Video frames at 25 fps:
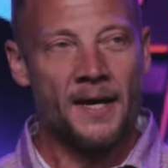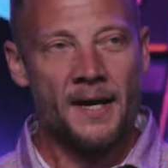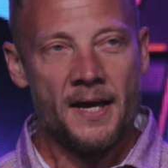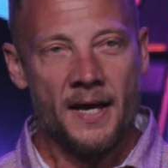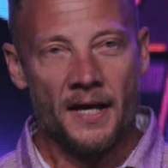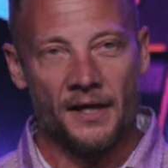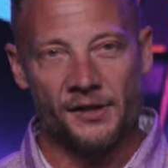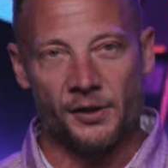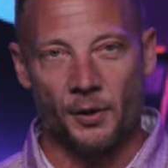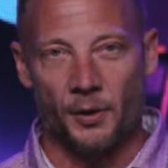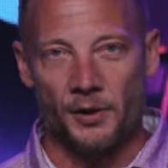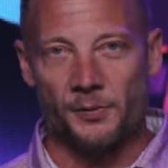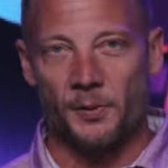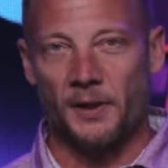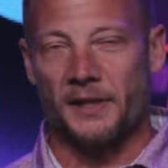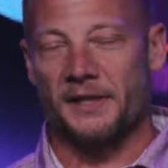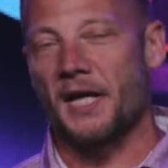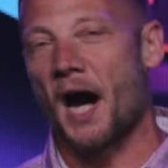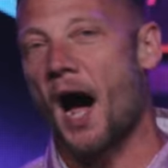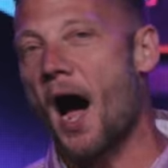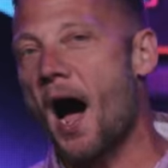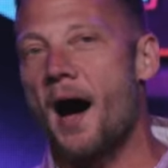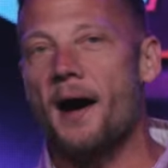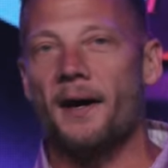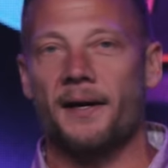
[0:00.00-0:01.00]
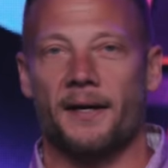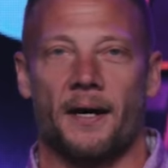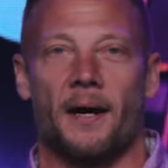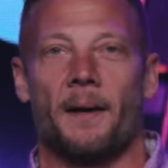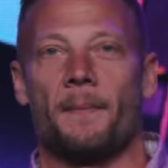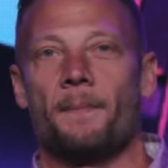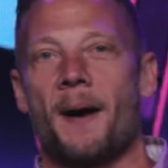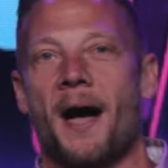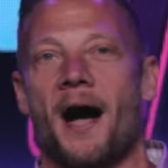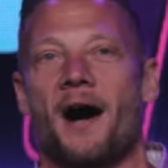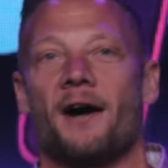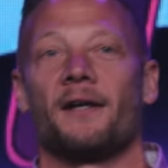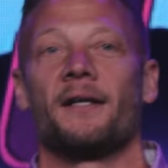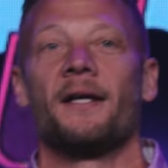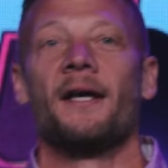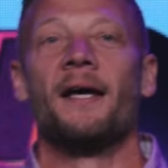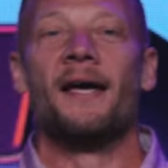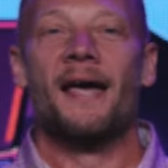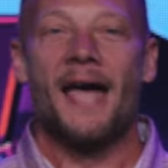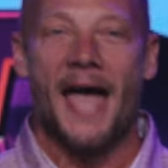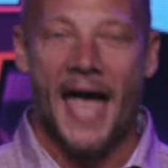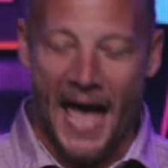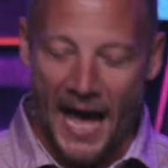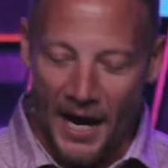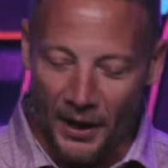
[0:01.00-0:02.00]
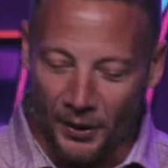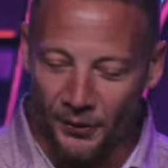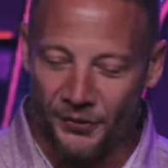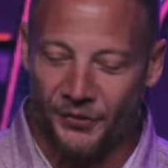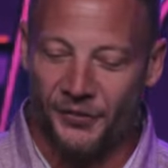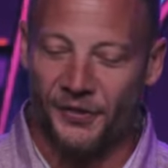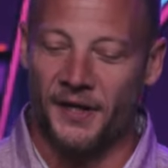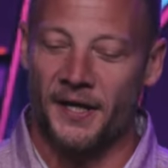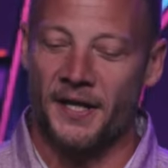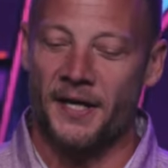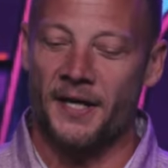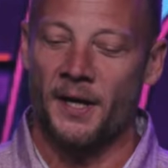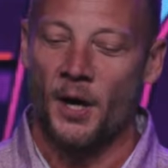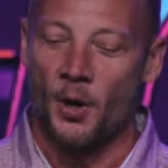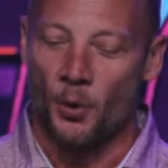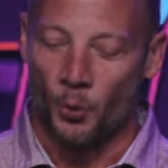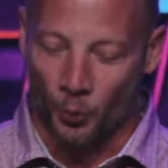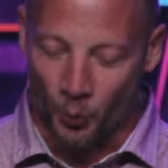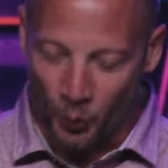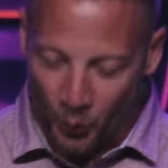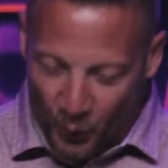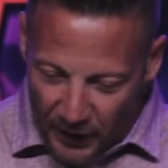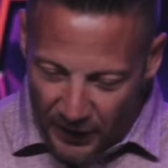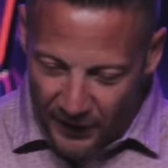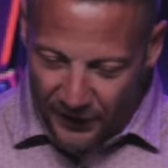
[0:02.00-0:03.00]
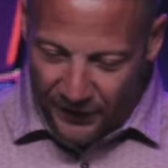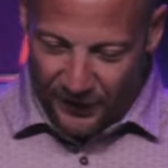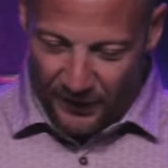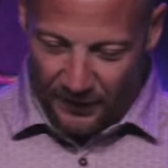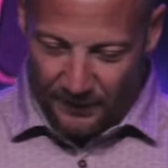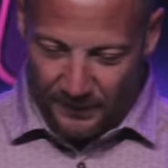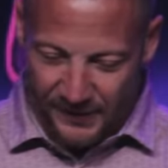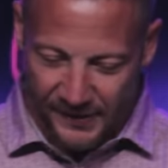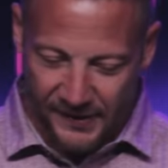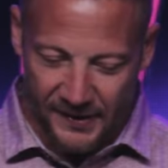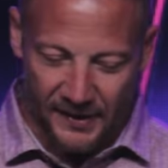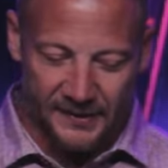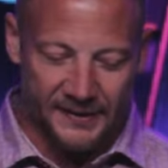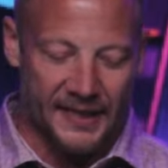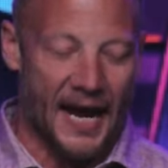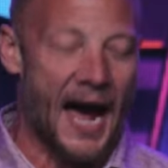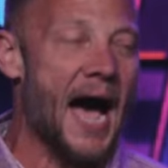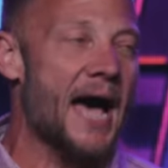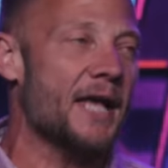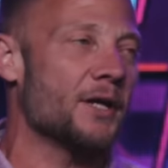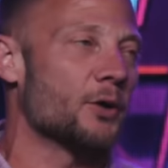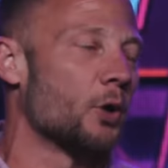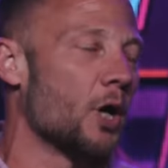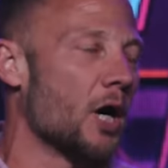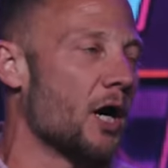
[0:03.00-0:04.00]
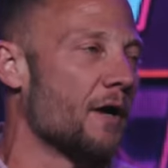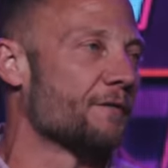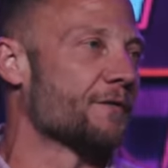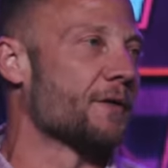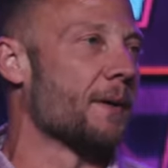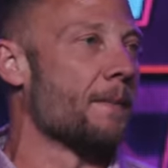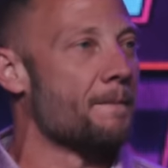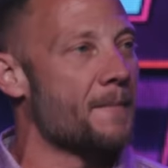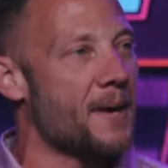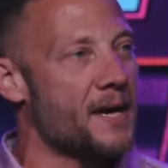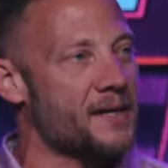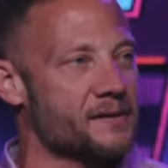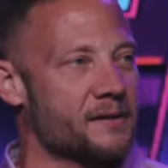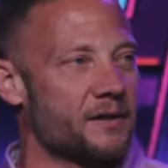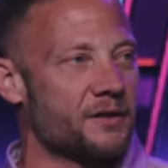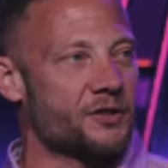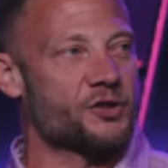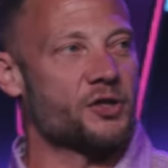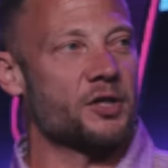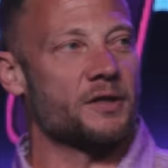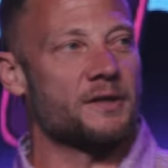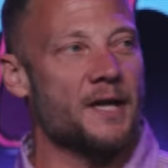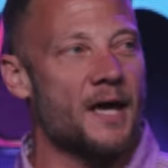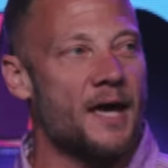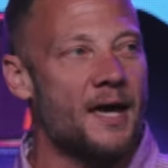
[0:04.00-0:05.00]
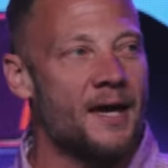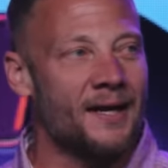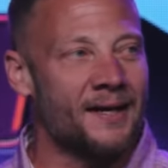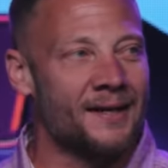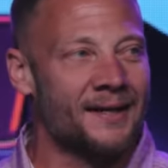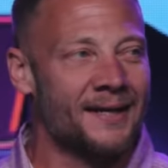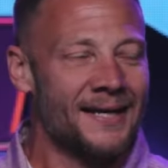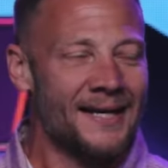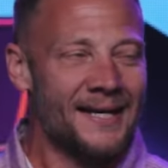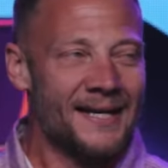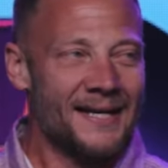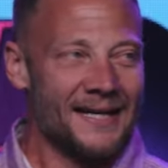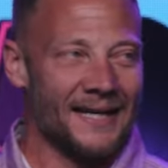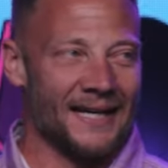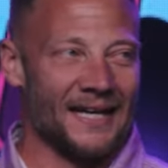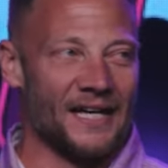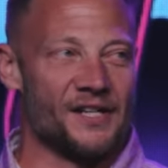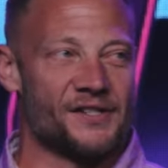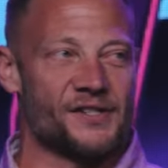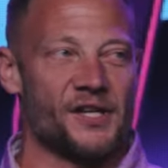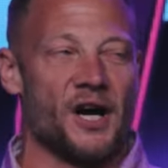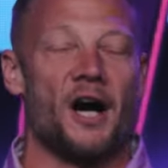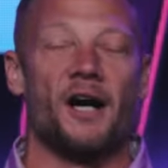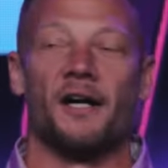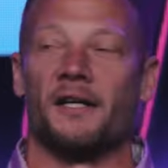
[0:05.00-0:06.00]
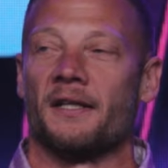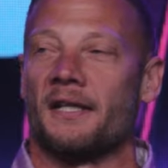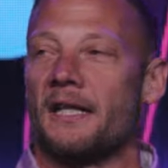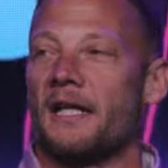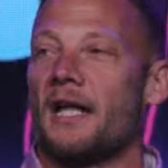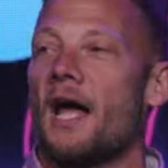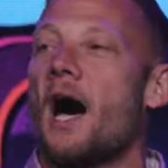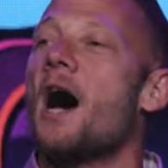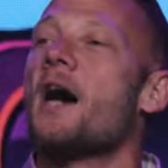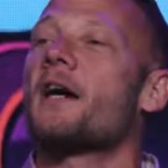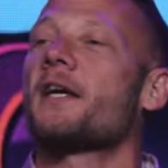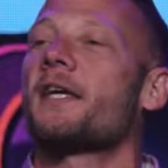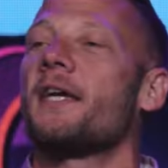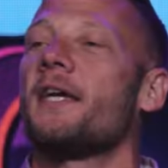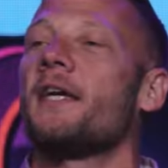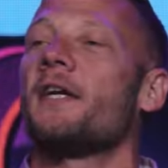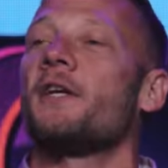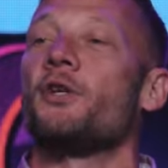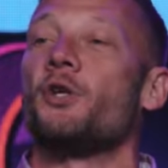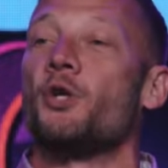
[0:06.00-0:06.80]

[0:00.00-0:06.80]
And so, as we talk about healthy rhythms, the title of the message today is Unlocking